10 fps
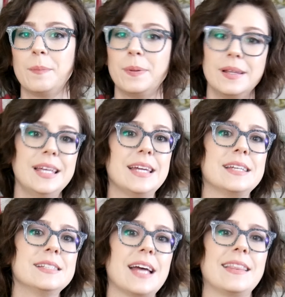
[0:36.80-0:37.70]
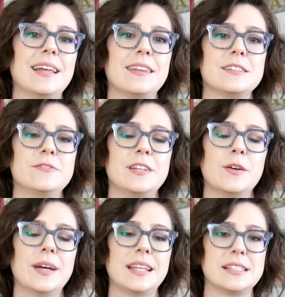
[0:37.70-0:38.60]
please, at the end of this video,
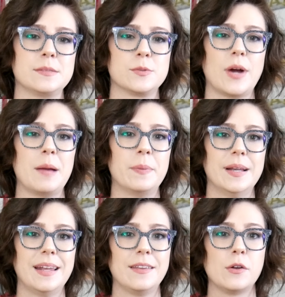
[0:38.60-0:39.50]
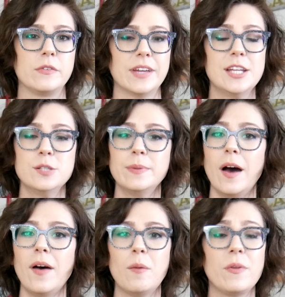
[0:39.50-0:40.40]
hit that subscribe button and the notification
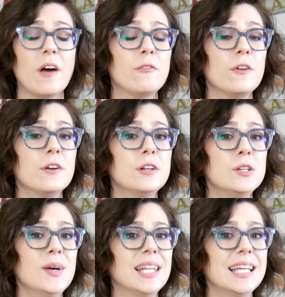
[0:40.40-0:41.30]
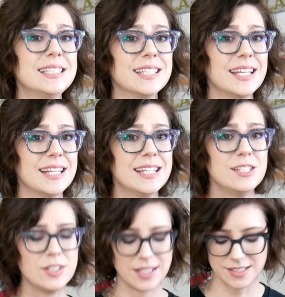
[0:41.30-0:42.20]
bell, and without further ado, let's get
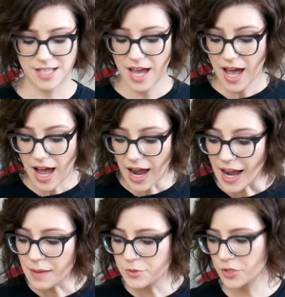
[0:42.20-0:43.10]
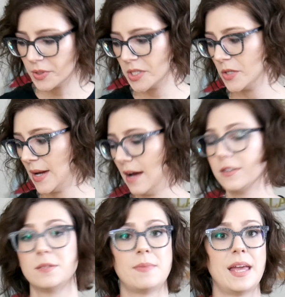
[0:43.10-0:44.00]
into this. I'm showing you how
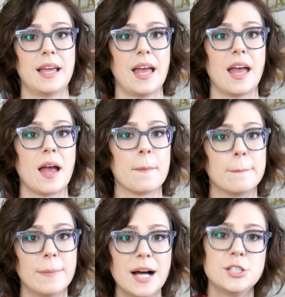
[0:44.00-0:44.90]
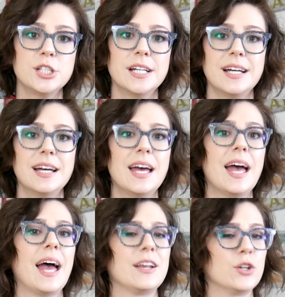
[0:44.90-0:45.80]
to make a matcha
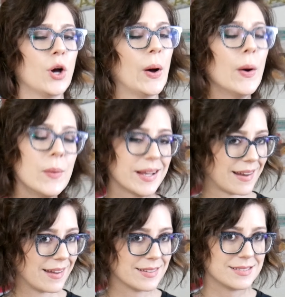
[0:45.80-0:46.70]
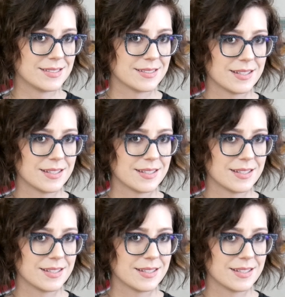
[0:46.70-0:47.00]
and coconut